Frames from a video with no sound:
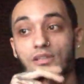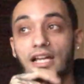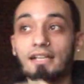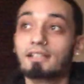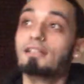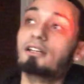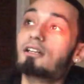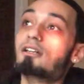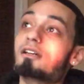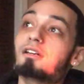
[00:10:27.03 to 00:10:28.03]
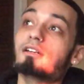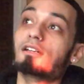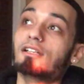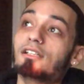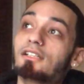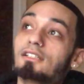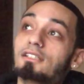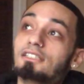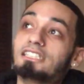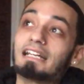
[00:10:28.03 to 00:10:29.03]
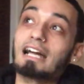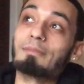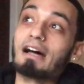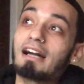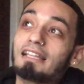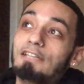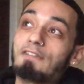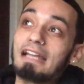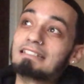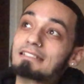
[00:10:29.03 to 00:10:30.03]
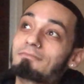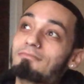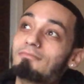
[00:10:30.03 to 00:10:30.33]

like, shut up, ugly face.